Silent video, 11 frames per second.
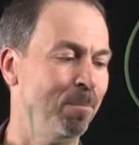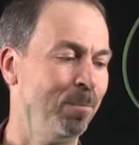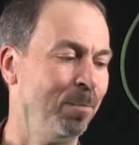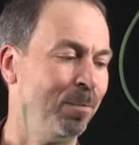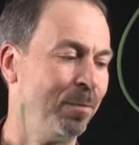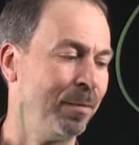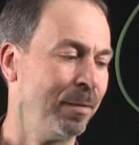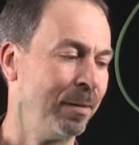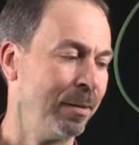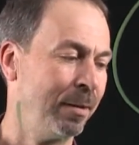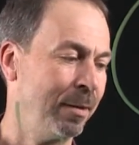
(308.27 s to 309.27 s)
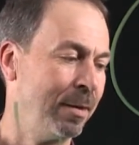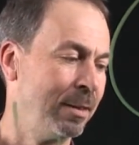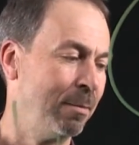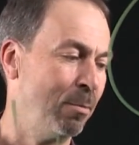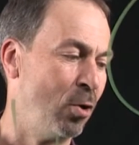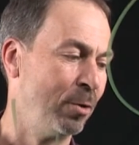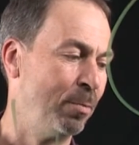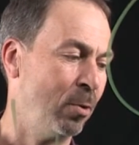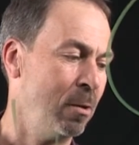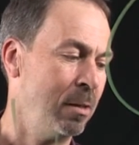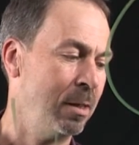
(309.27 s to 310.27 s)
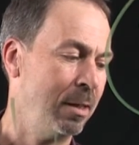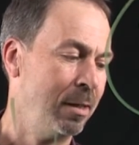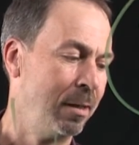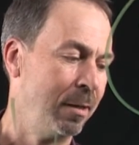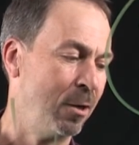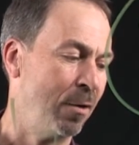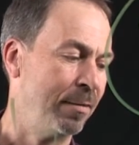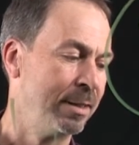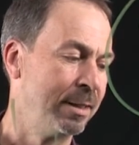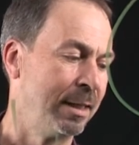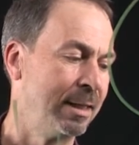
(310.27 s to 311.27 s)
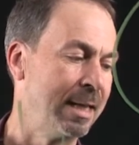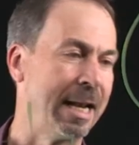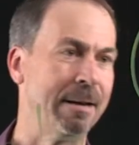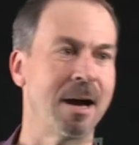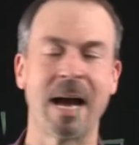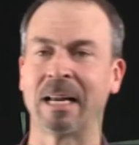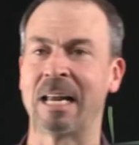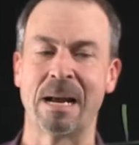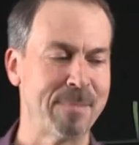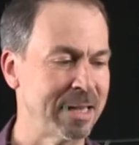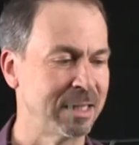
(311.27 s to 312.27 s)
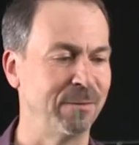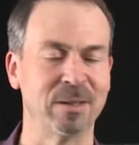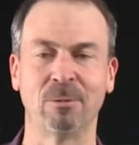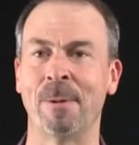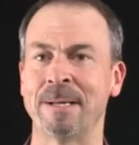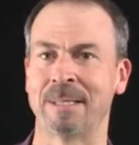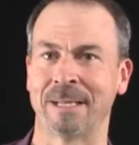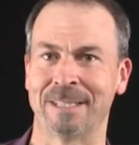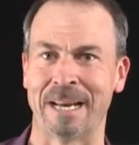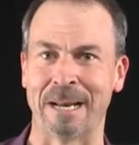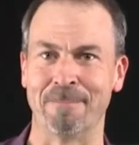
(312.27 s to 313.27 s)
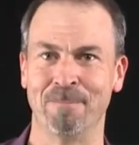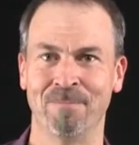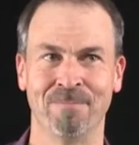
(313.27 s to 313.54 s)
It's a multiple of 16. I claim that's divisible by 16.